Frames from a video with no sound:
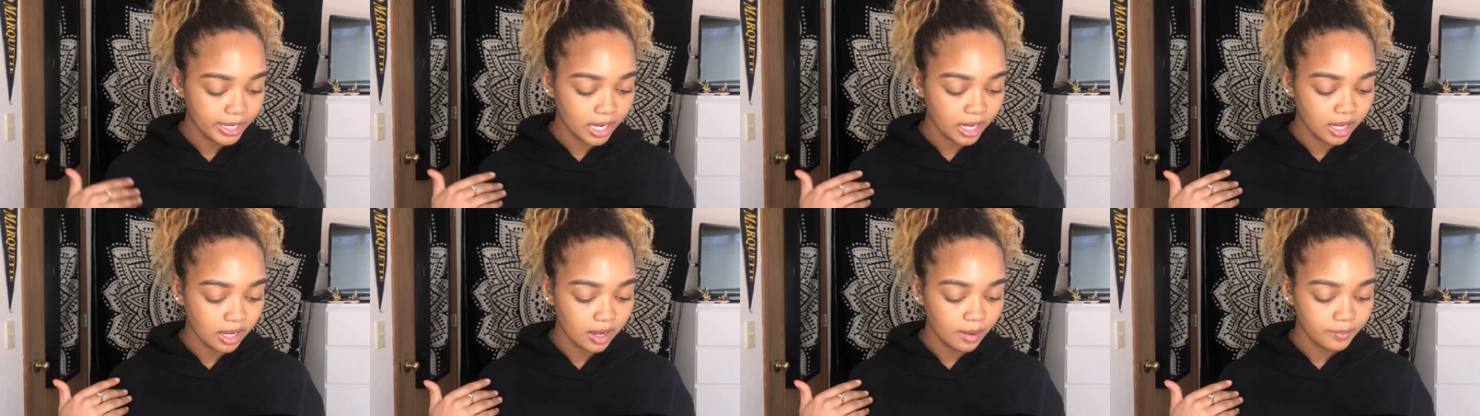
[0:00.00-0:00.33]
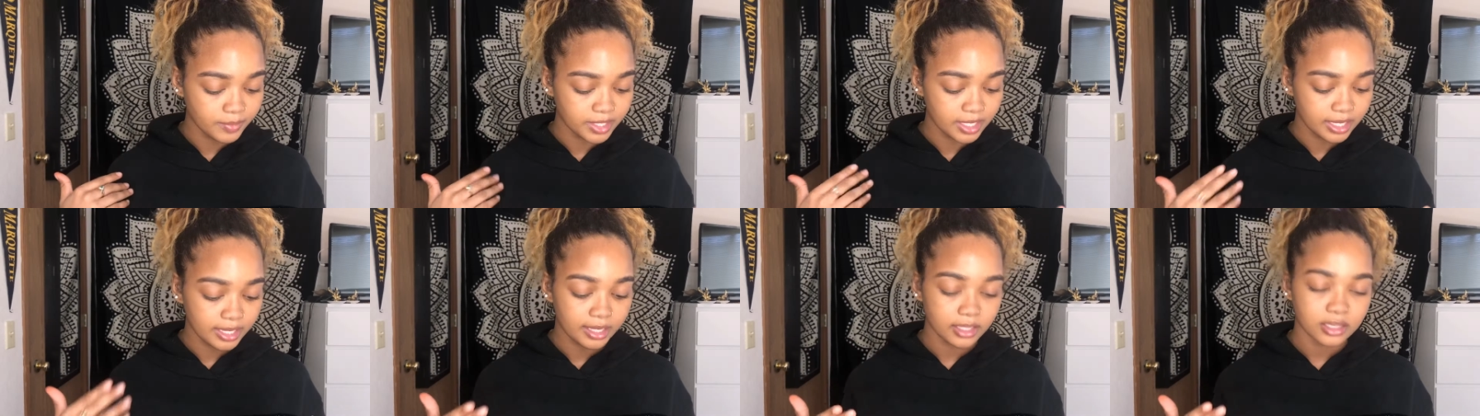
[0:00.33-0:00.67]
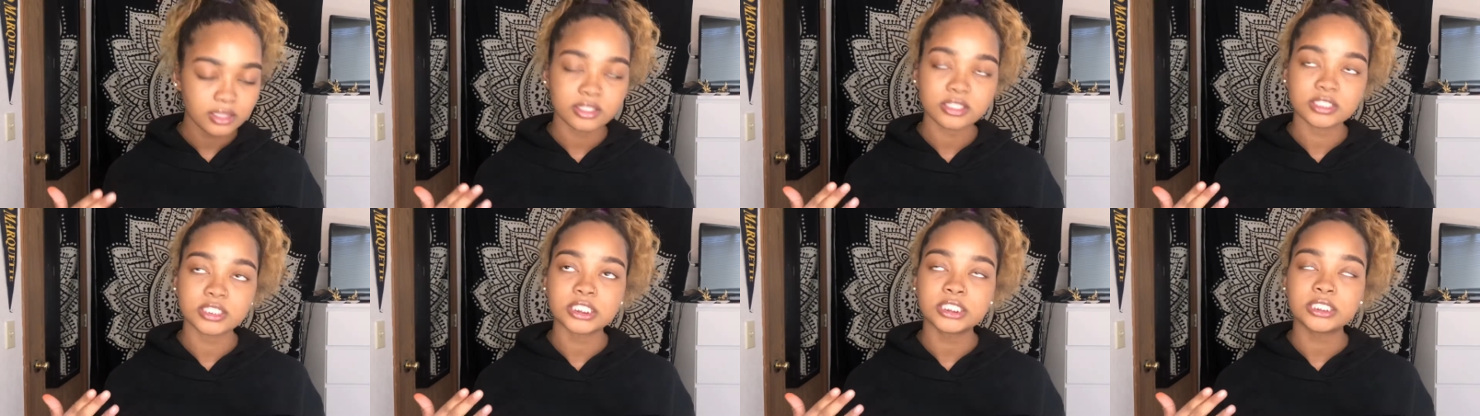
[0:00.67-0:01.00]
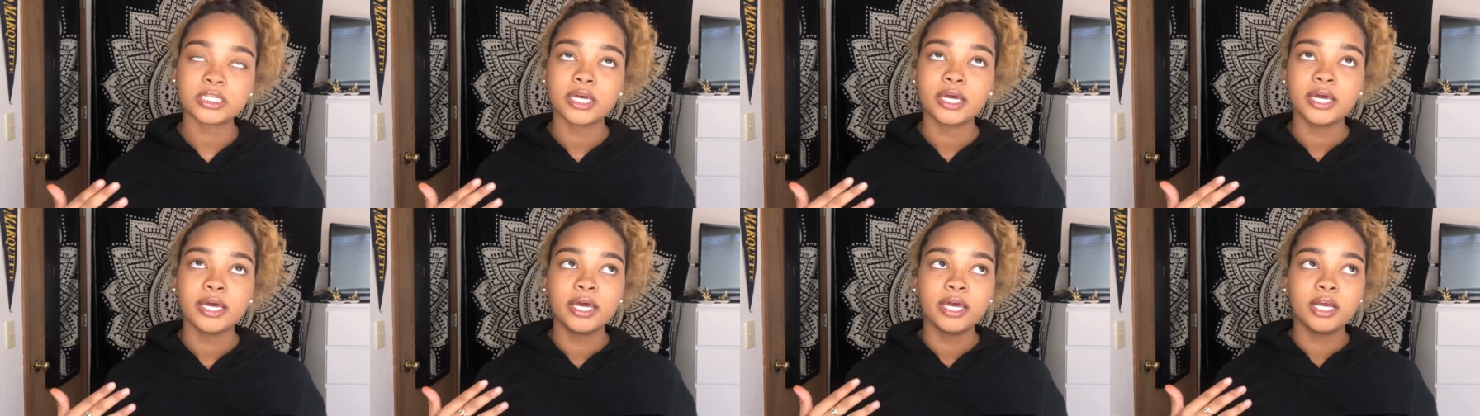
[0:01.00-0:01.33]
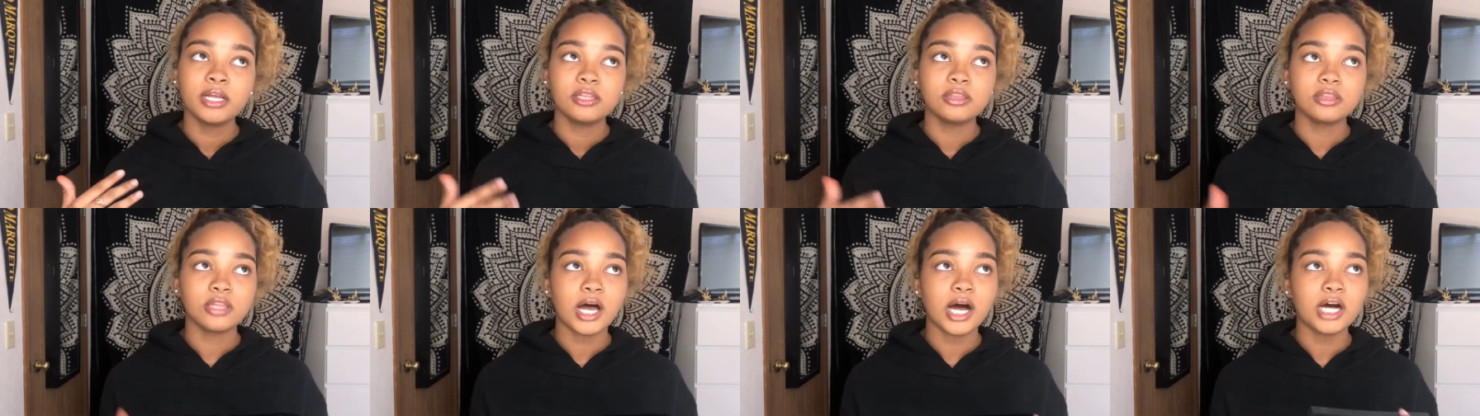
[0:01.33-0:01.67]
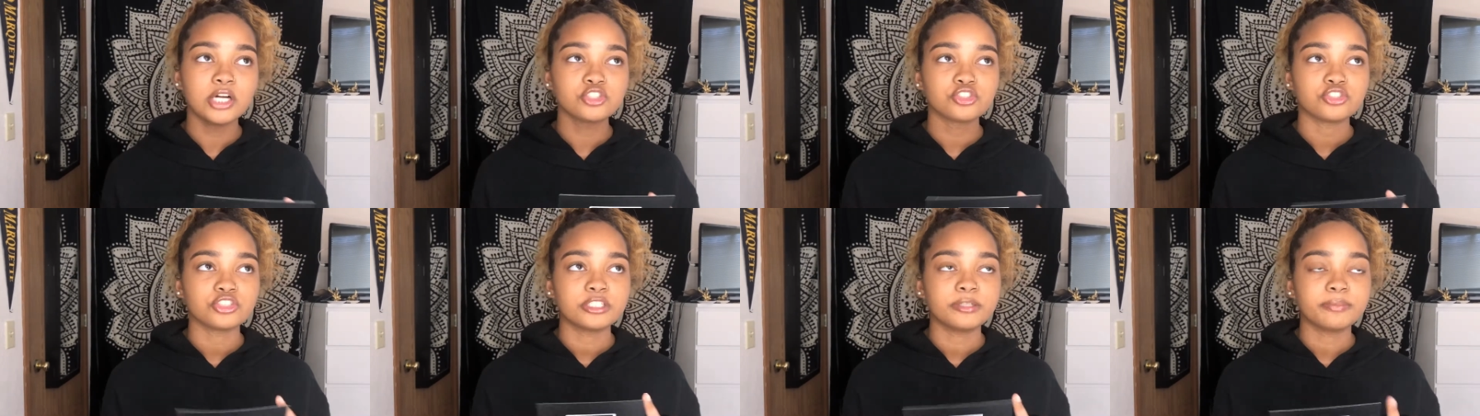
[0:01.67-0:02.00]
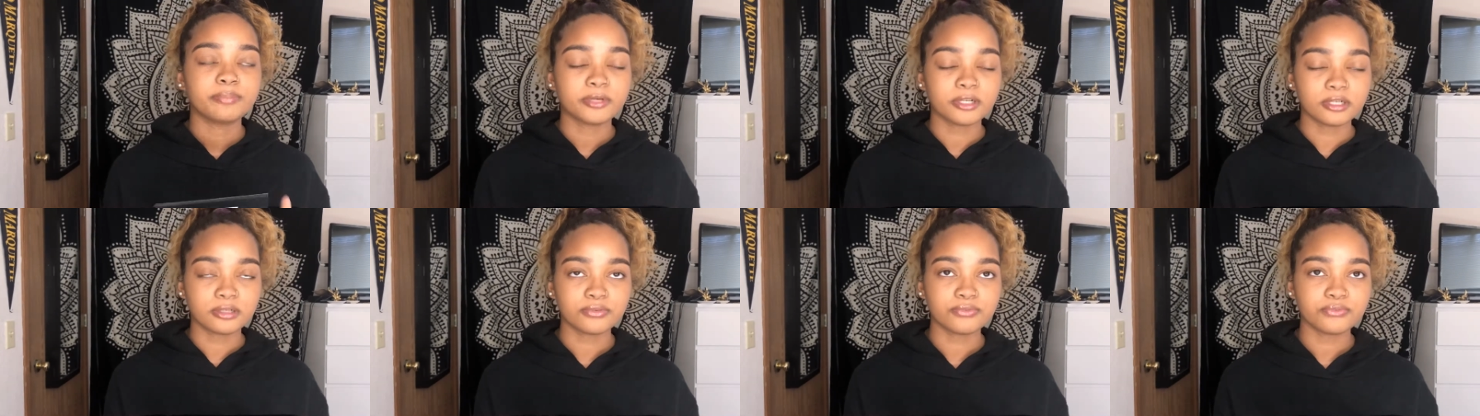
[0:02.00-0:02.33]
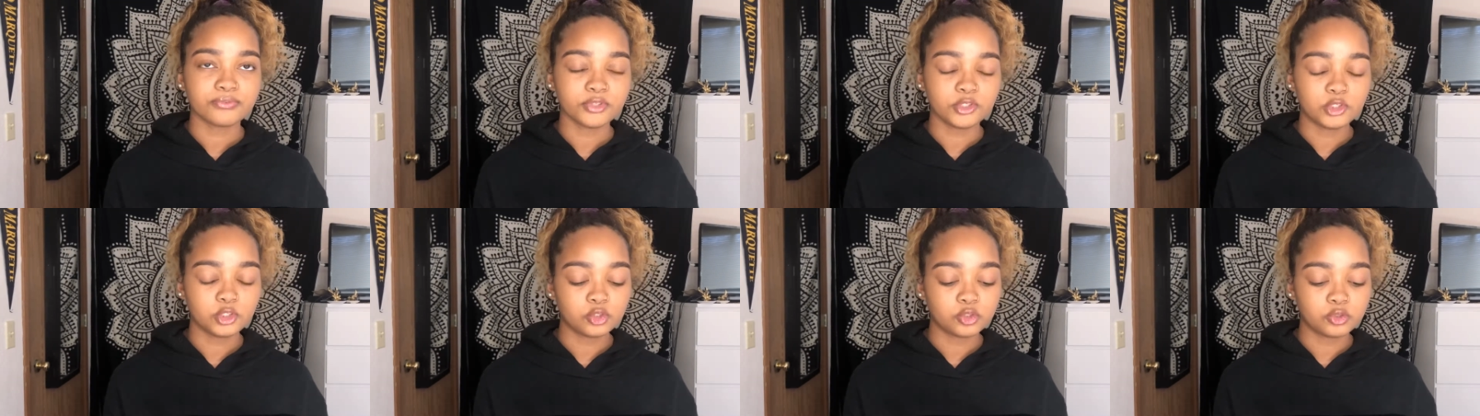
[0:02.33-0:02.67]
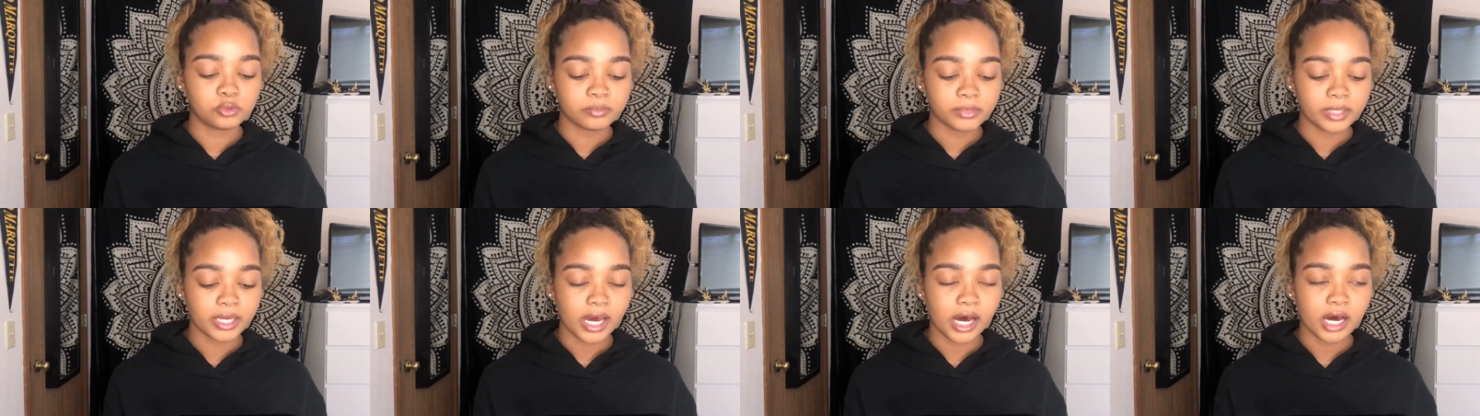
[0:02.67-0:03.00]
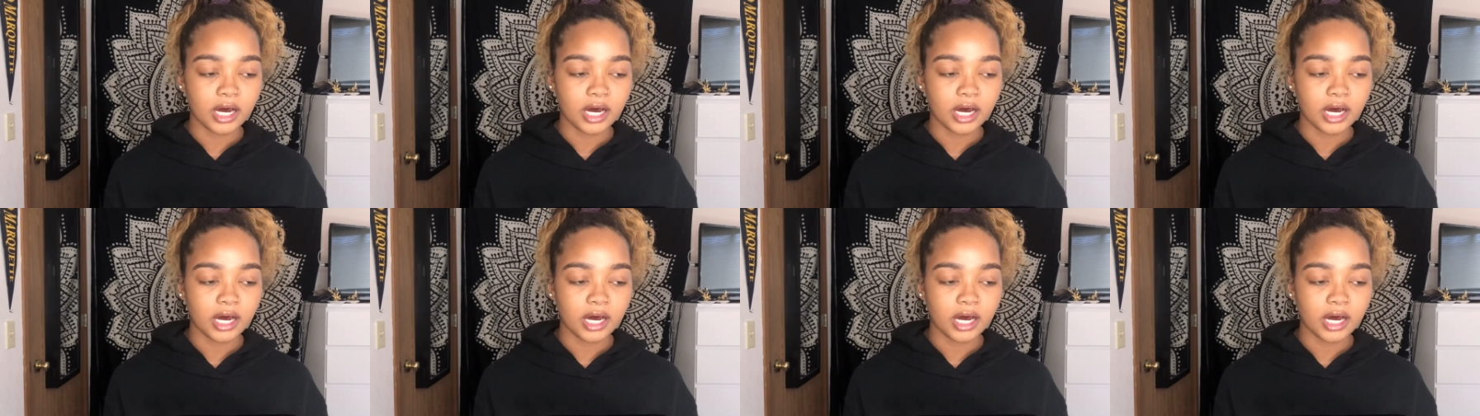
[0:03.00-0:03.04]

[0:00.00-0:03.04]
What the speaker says: The English laundry perfume,